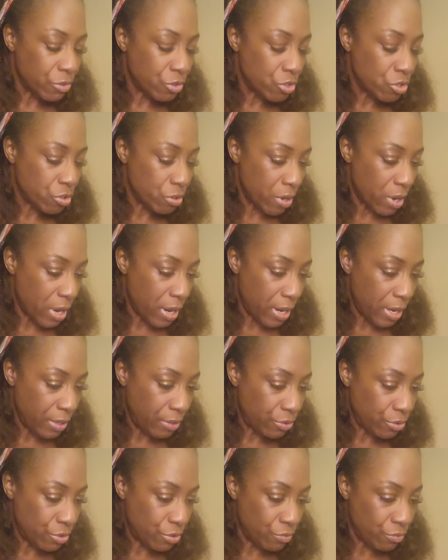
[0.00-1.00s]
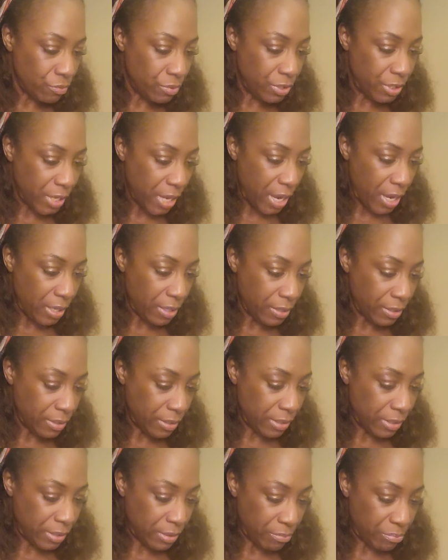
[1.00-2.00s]
trying to date
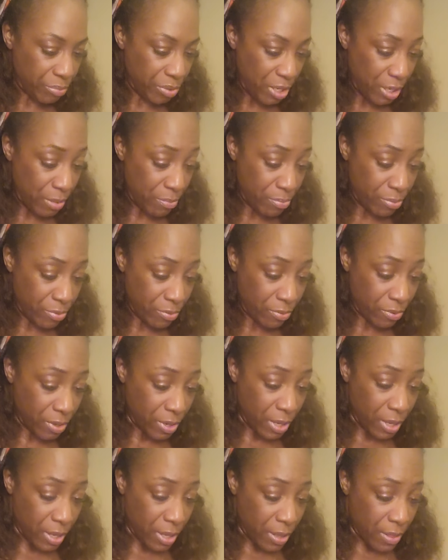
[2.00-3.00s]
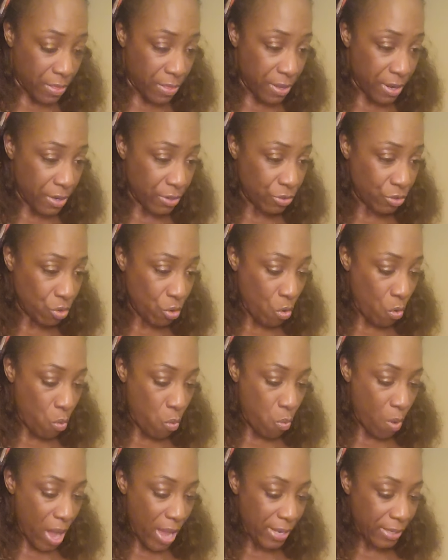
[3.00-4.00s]
some people. There's
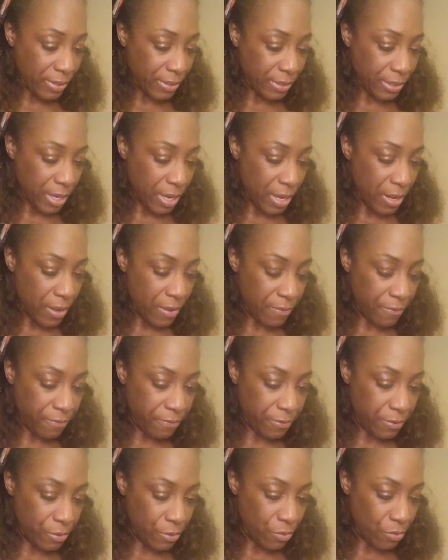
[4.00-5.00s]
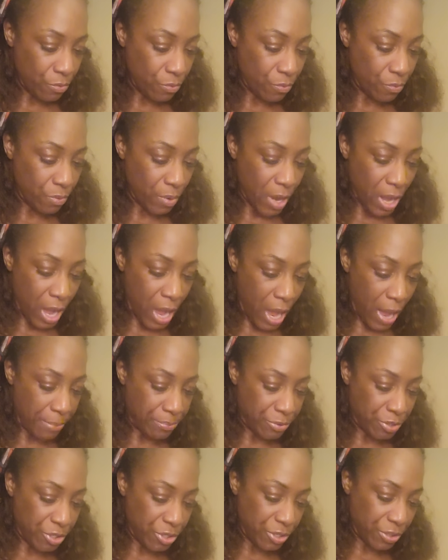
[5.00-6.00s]
quite a few
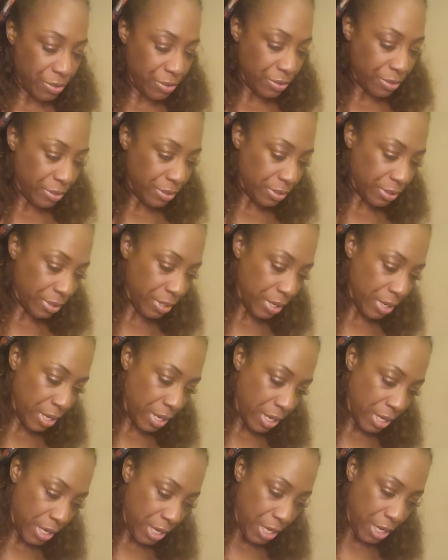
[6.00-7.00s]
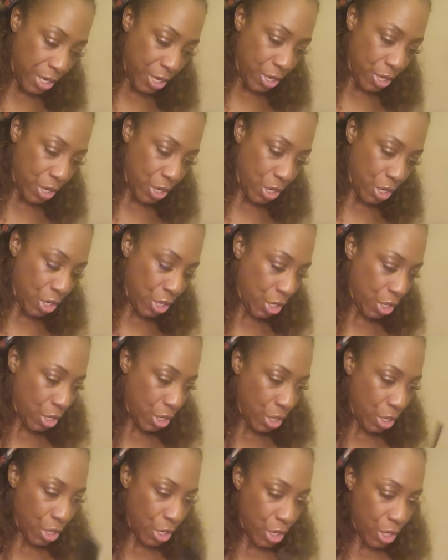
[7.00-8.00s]
options here.
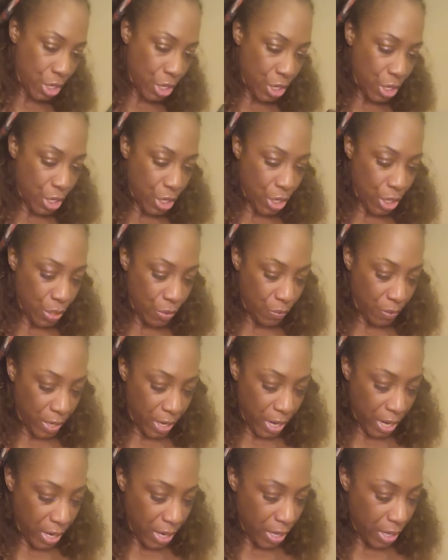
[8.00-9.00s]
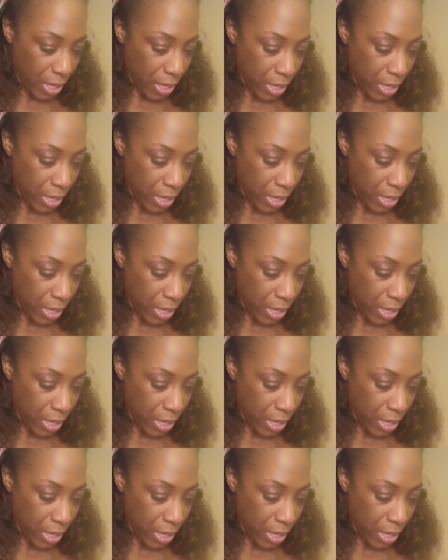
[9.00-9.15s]
Okay.